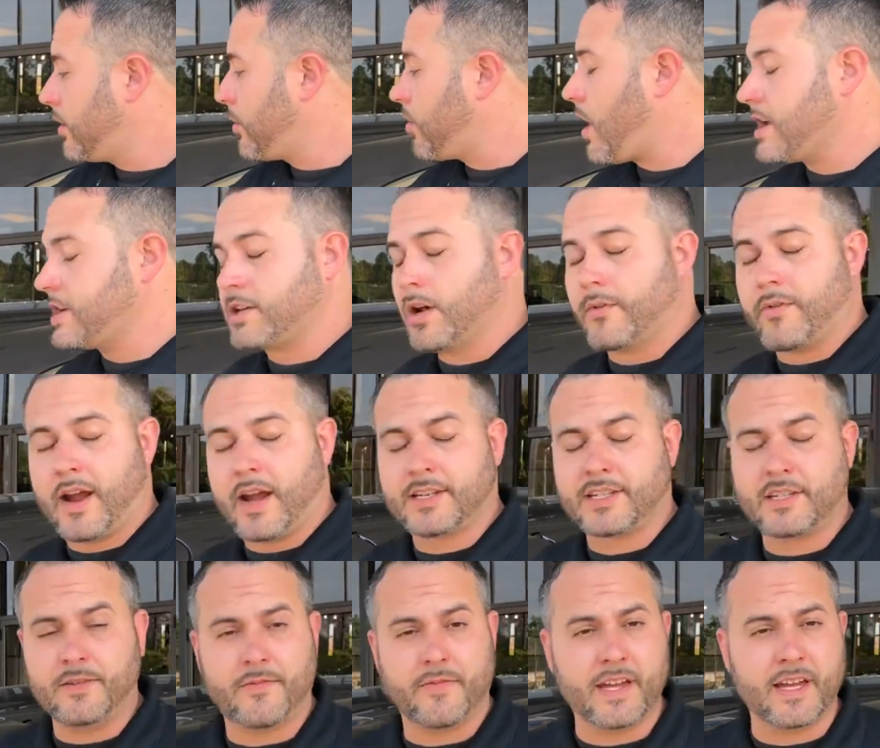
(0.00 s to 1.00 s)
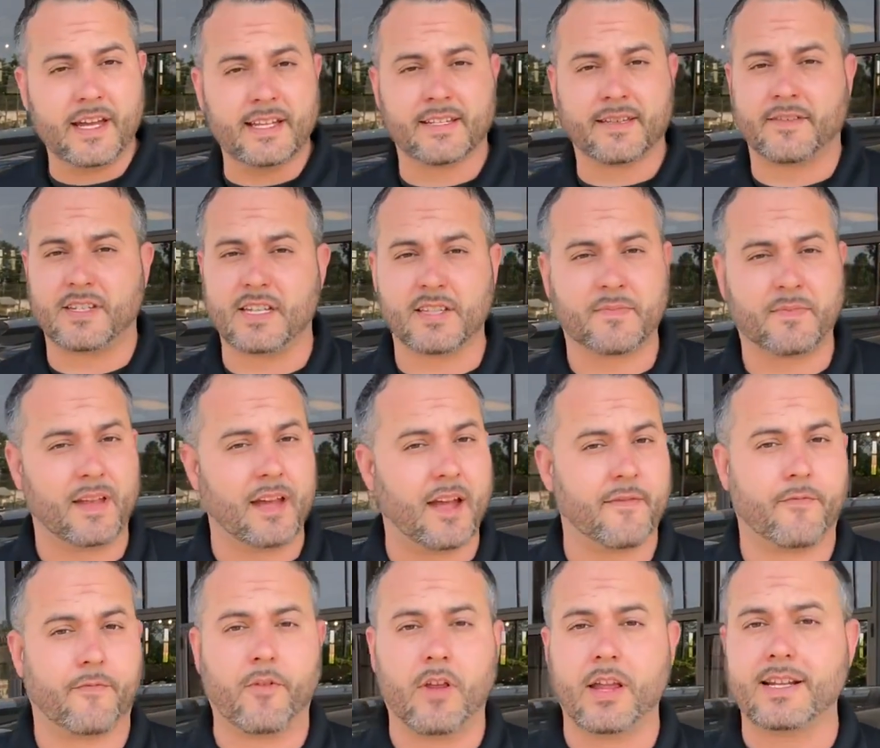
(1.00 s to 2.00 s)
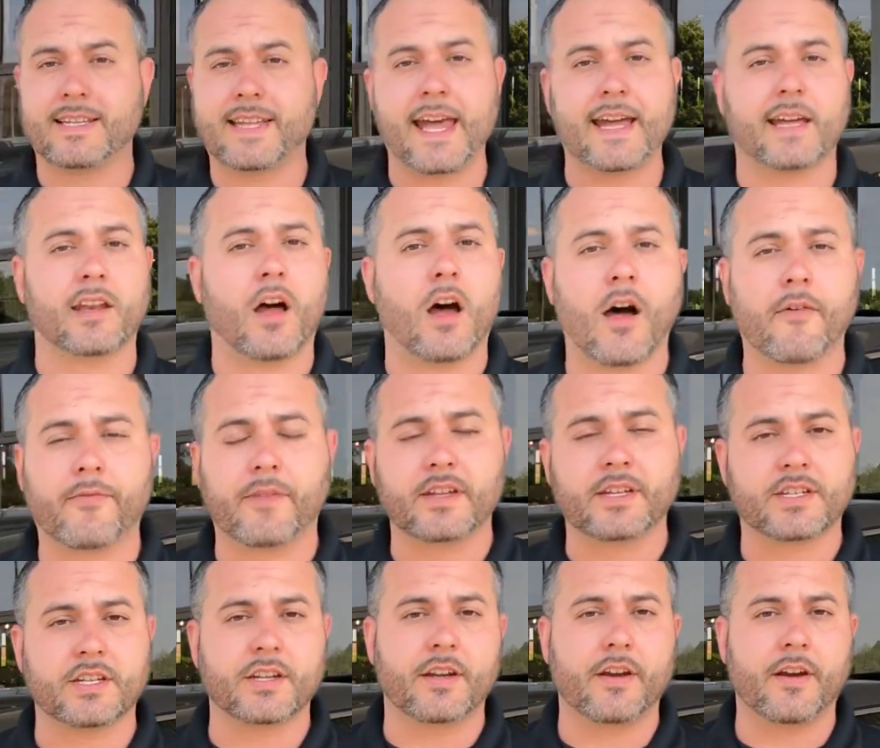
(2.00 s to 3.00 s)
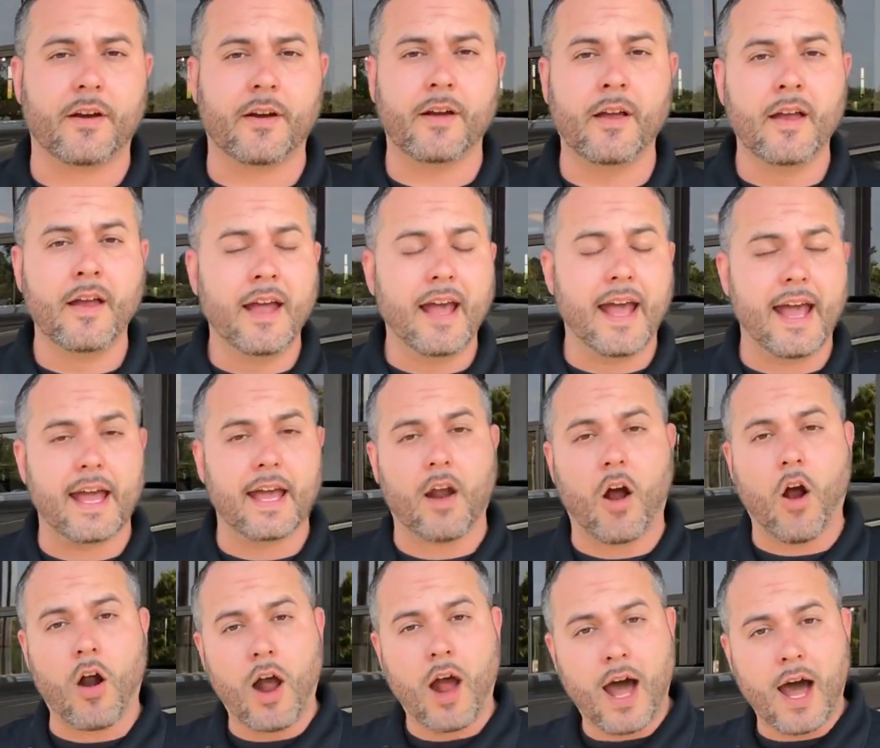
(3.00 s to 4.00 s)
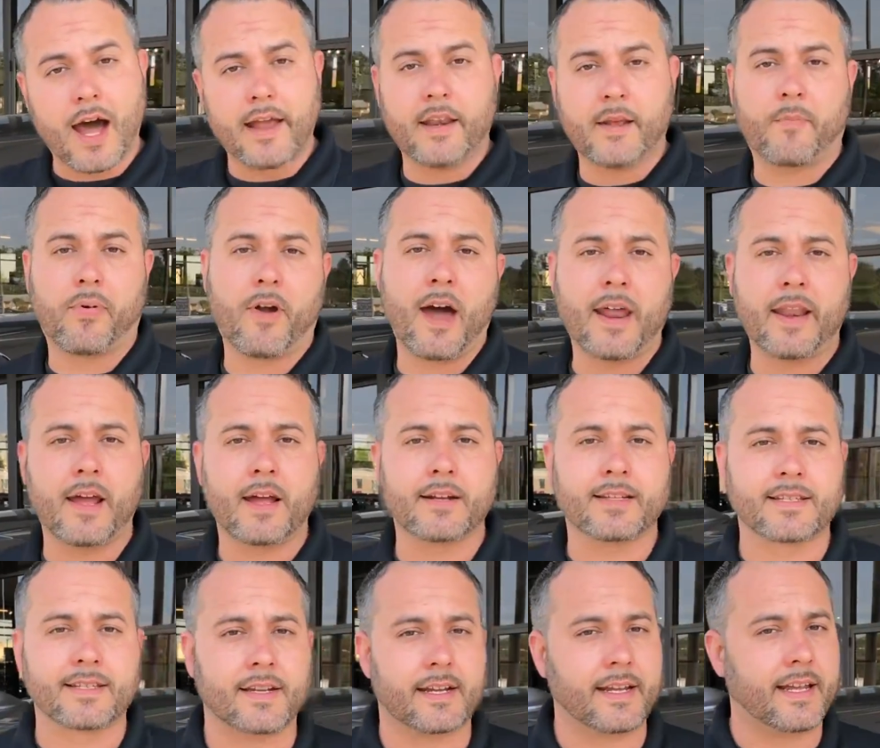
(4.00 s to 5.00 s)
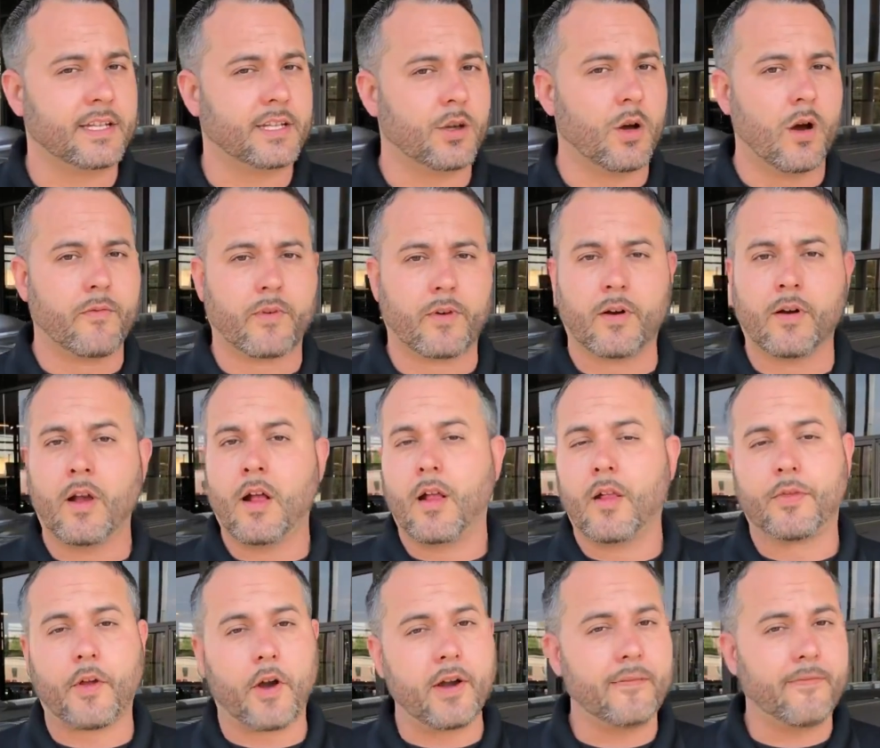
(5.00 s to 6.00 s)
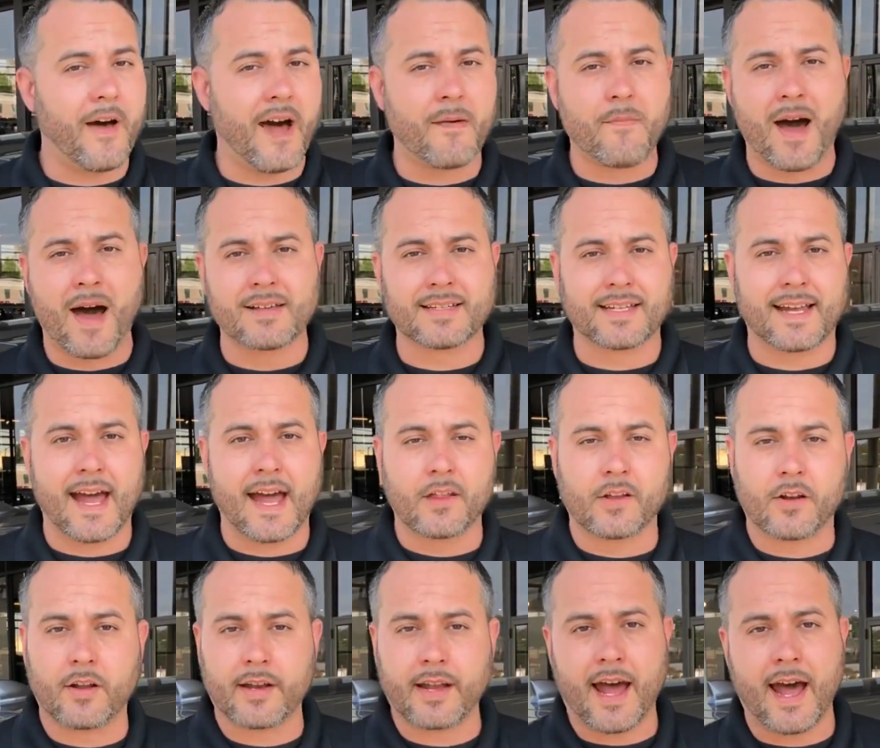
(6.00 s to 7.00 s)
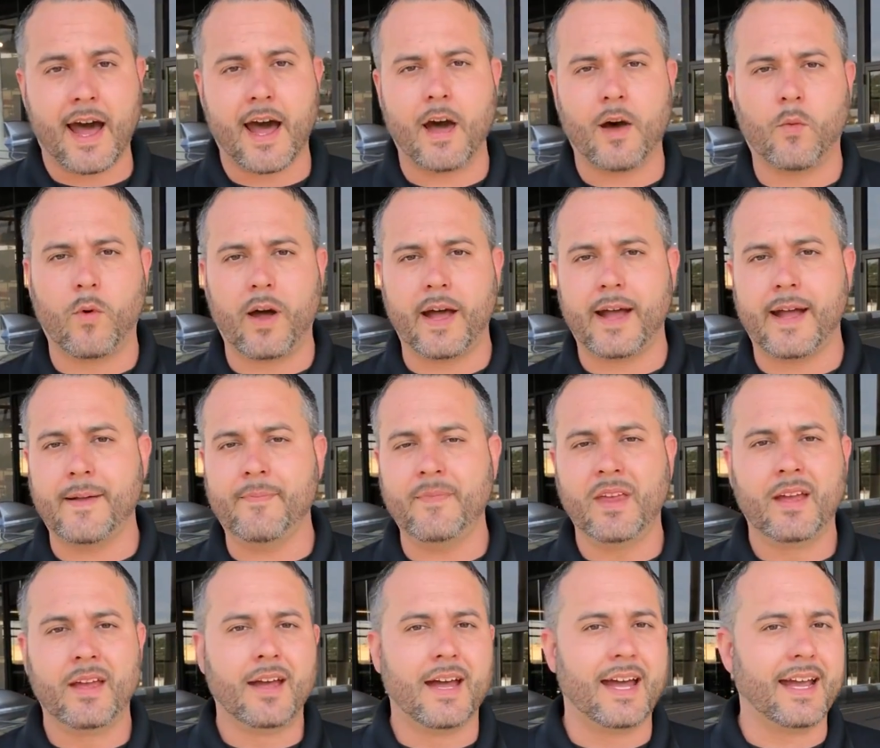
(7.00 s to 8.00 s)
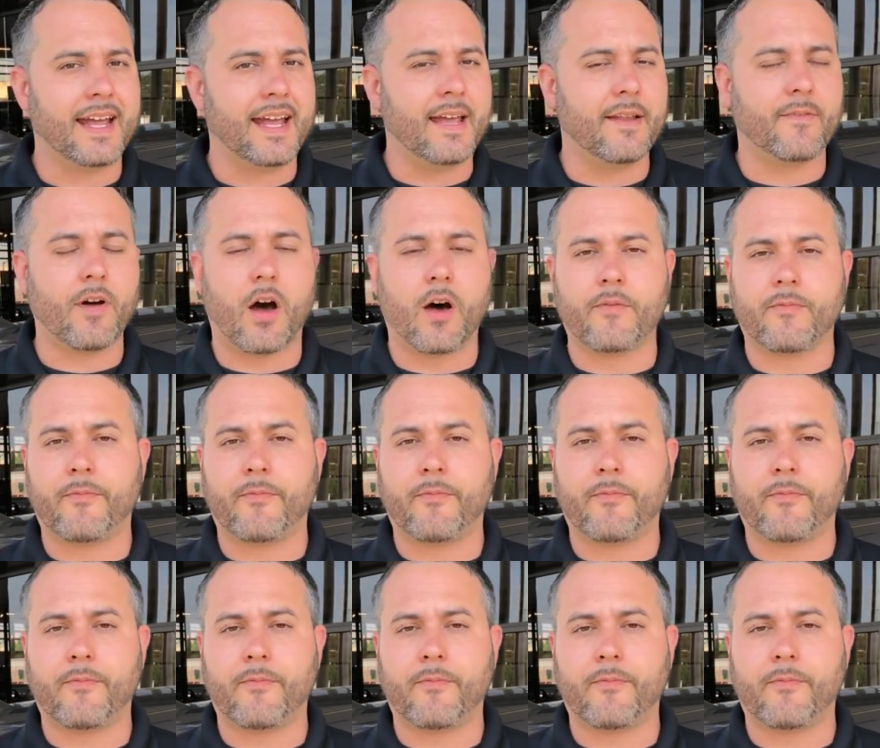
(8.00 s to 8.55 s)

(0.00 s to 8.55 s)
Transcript: Crossover SUVs have just been have really taken off this year, and our Honda product is going to get you over 35 miles a gallon on the highway. Again,